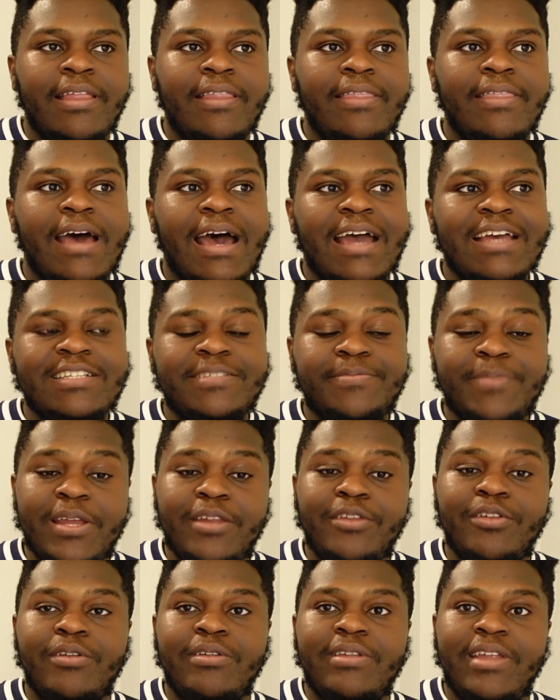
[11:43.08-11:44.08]
that I
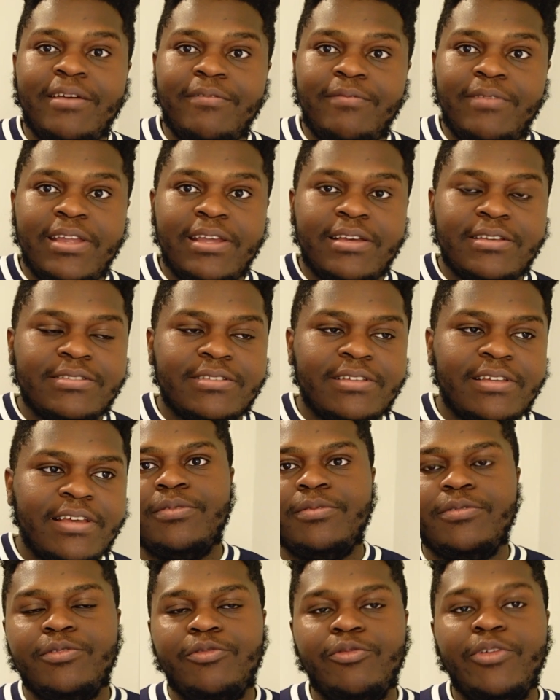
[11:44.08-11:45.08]
spend on Netflix
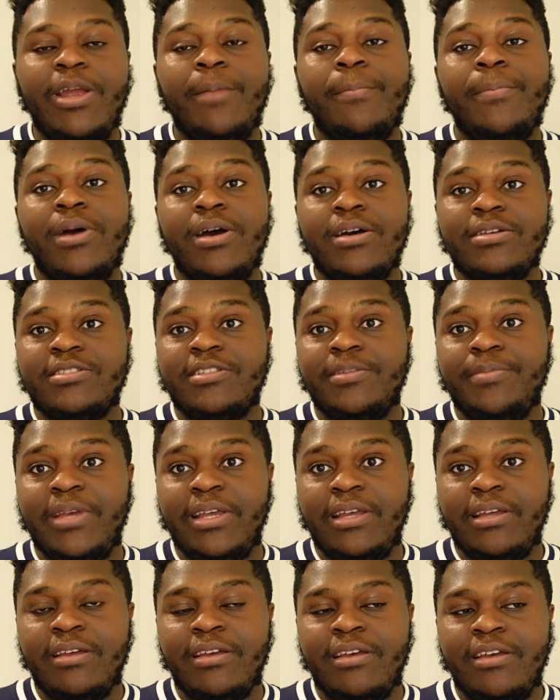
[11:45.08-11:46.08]
reimbursed to
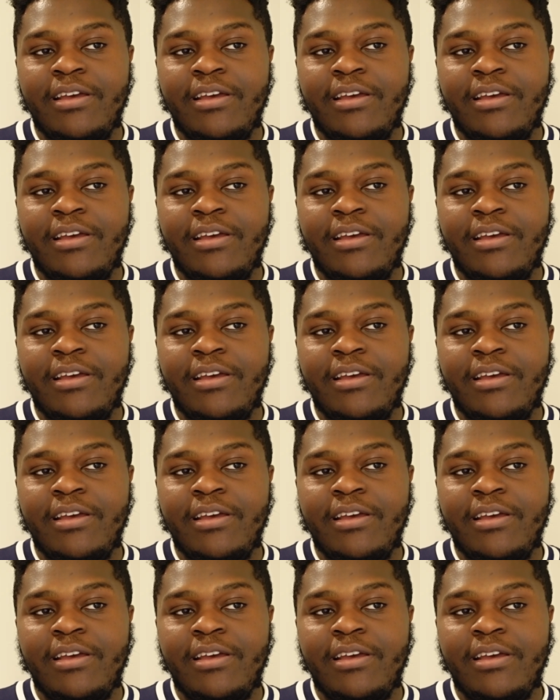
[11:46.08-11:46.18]
me